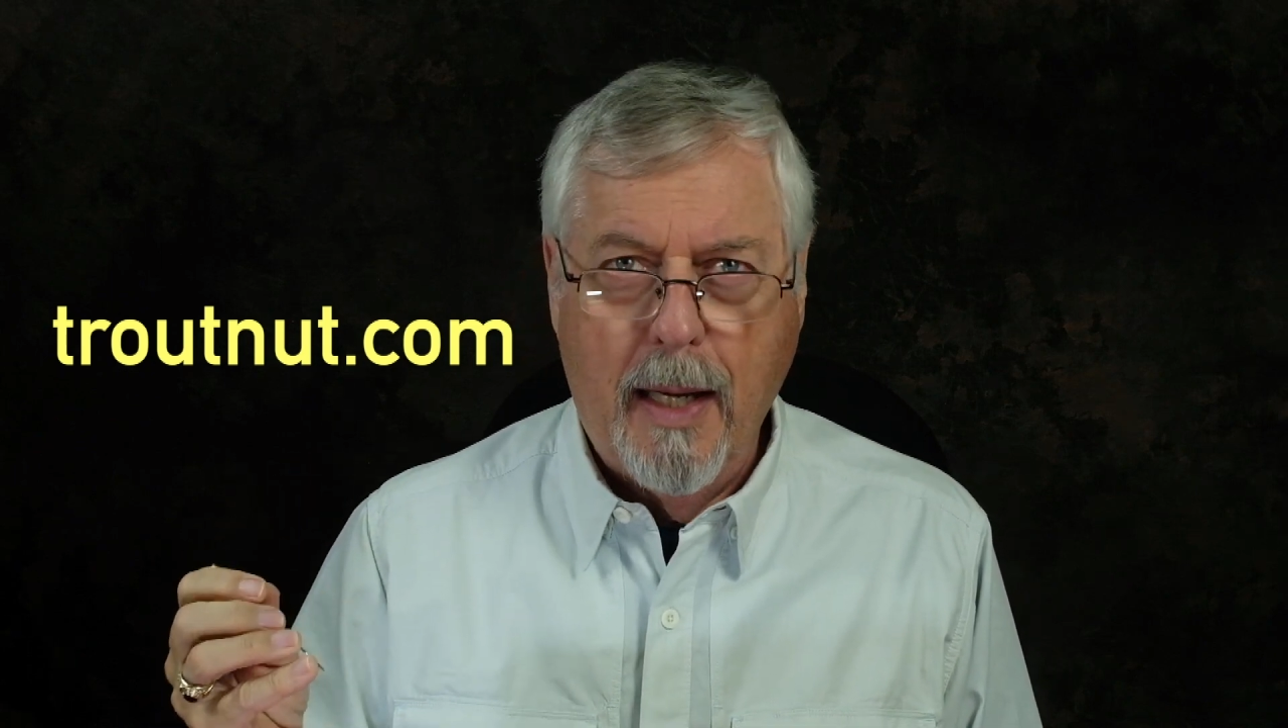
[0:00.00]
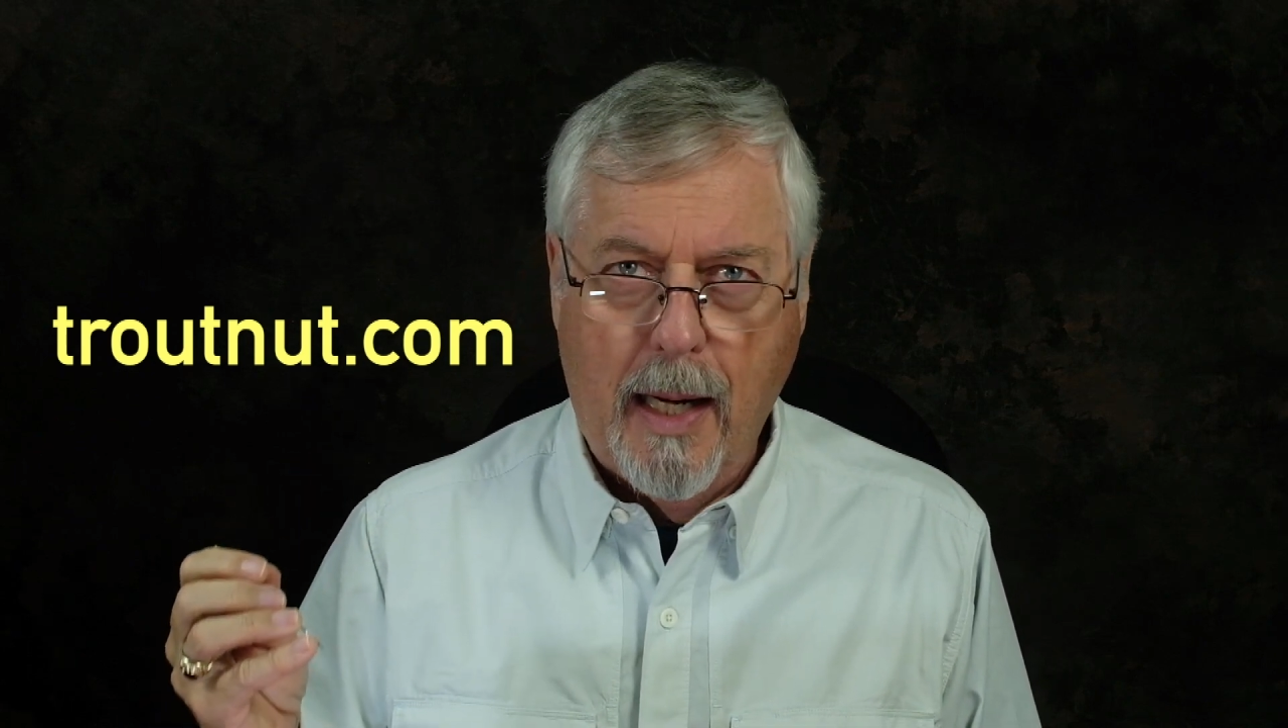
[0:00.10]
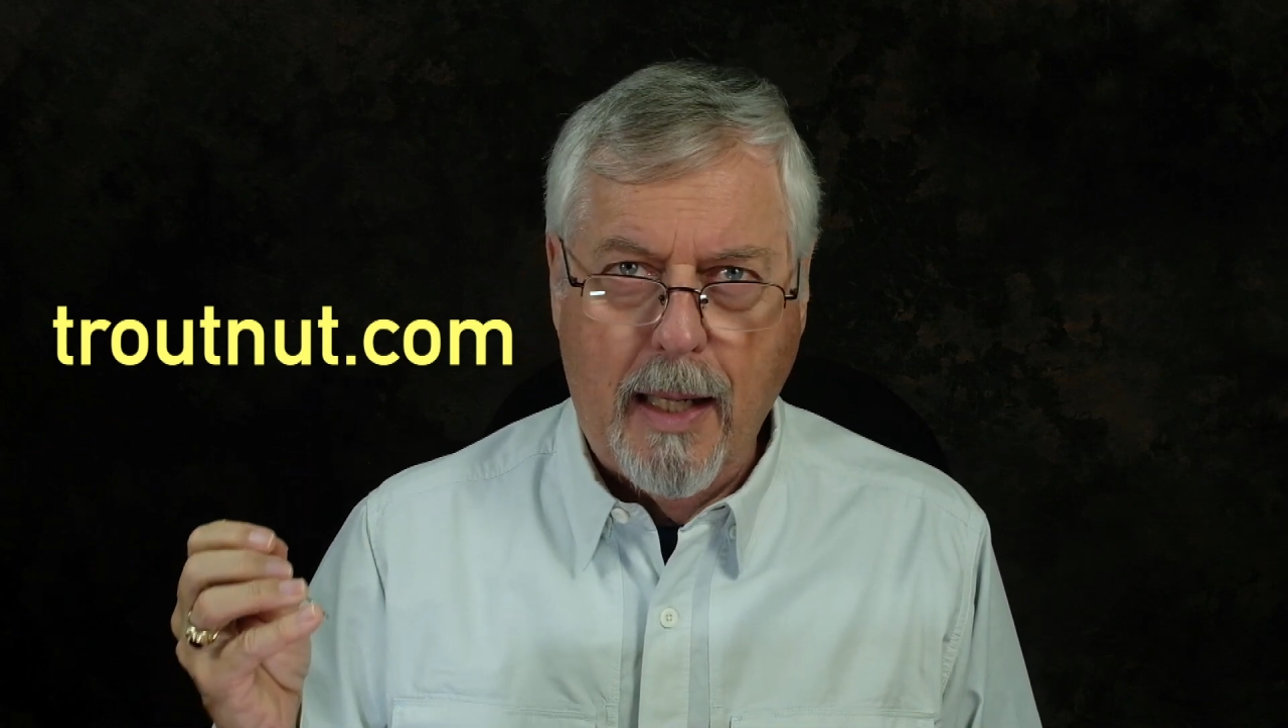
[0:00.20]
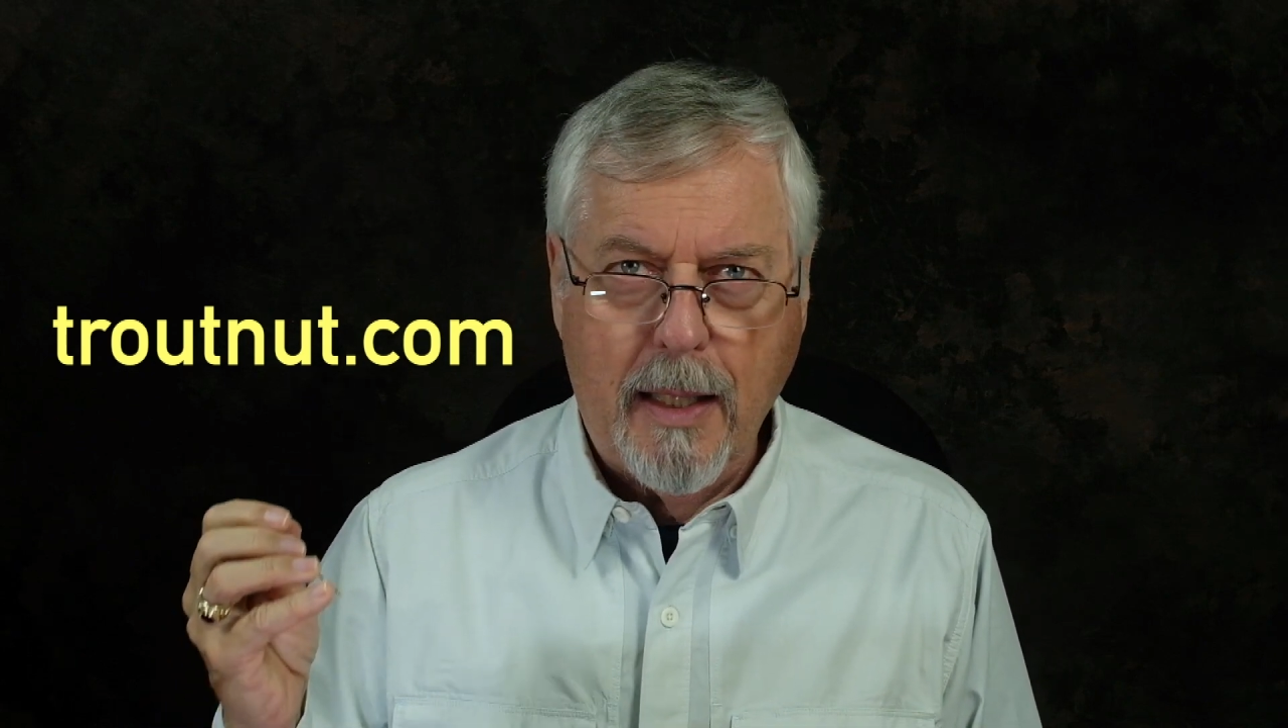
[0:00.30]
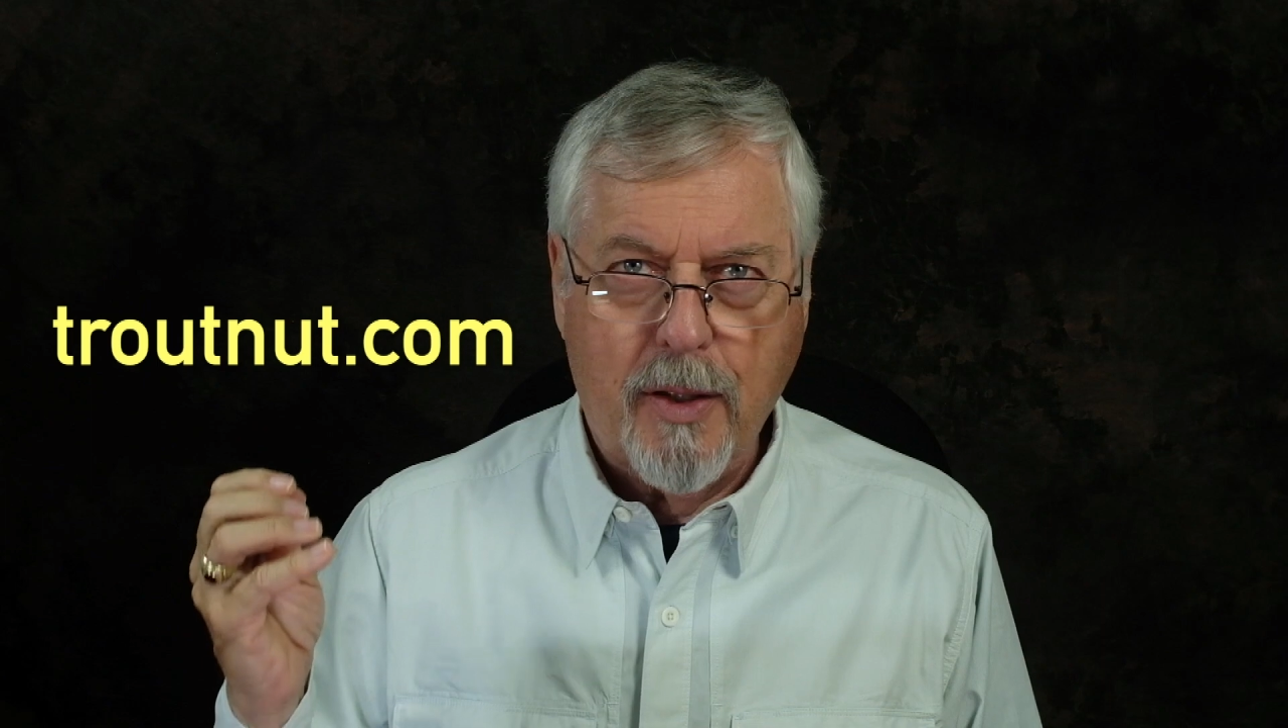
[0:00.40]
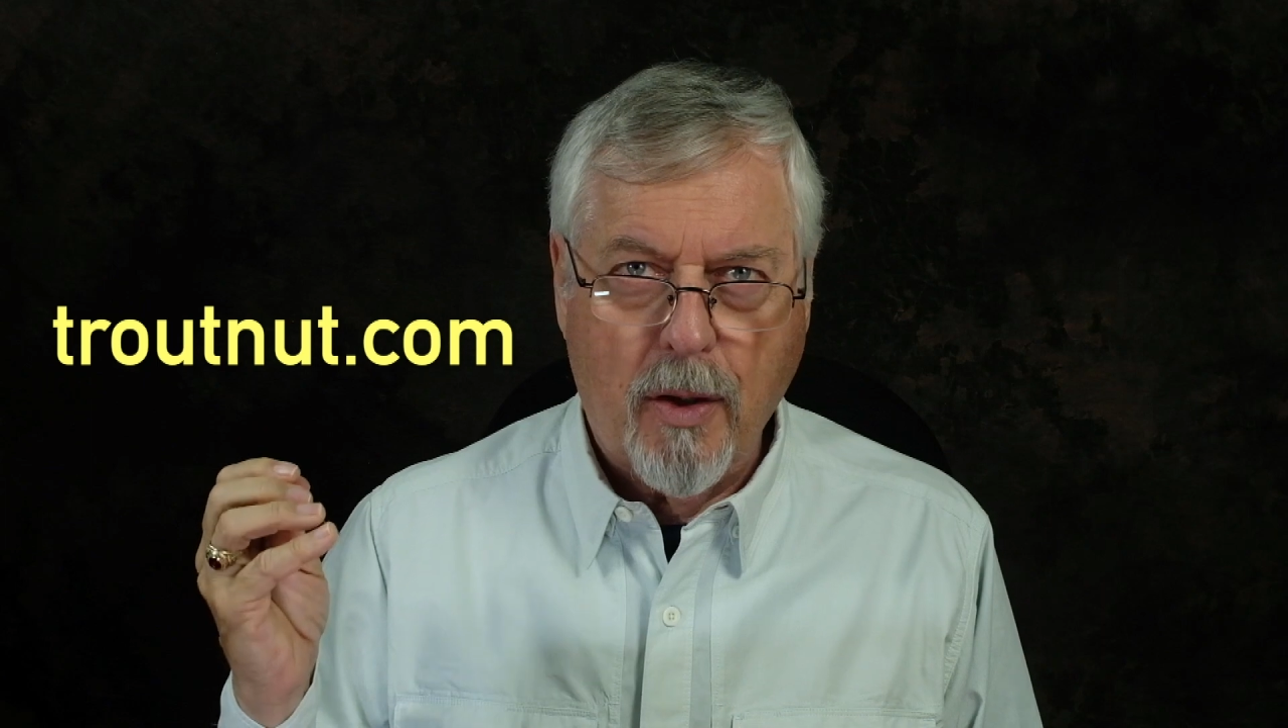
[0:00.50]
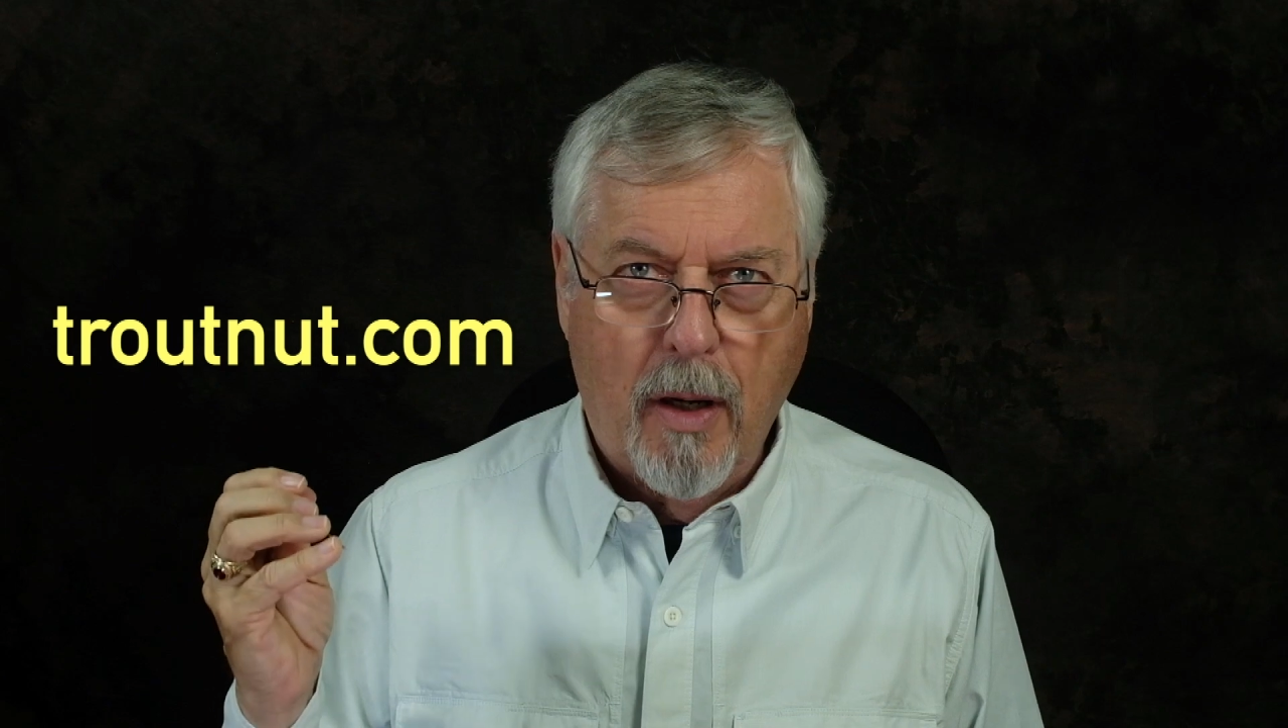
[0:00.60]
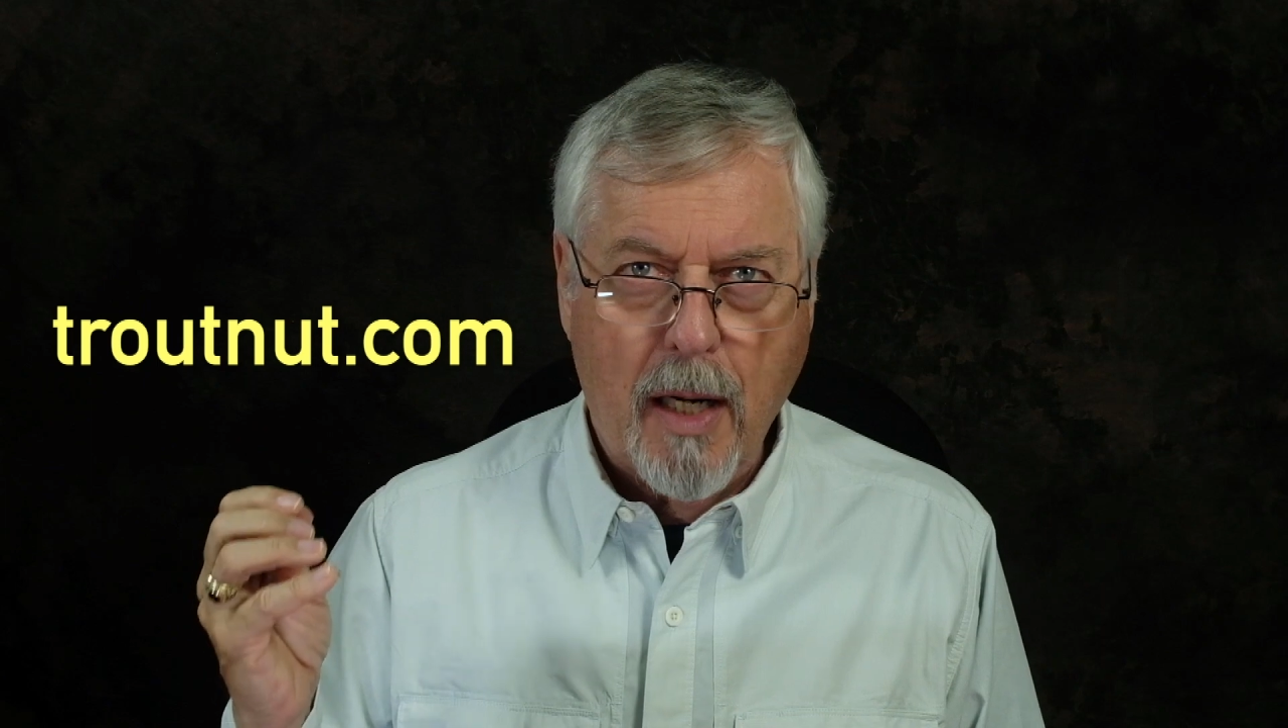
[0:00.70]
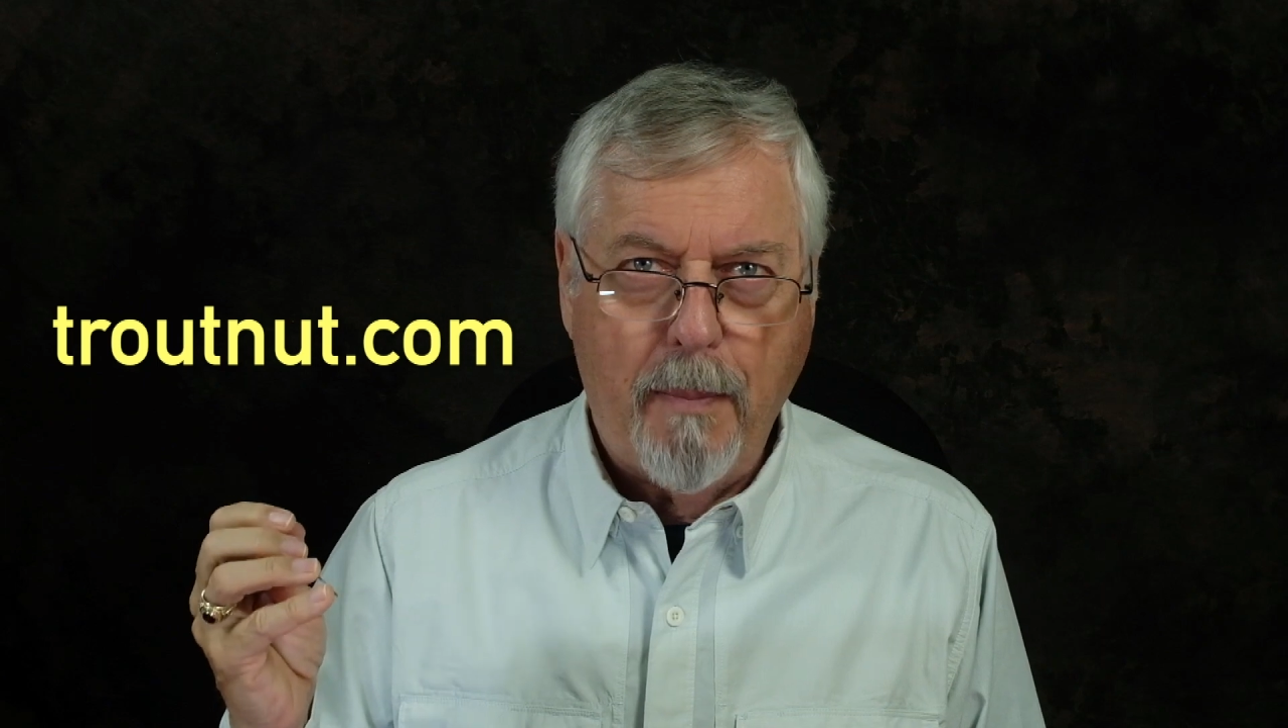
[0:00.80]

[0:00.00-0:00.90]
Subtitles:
And it's all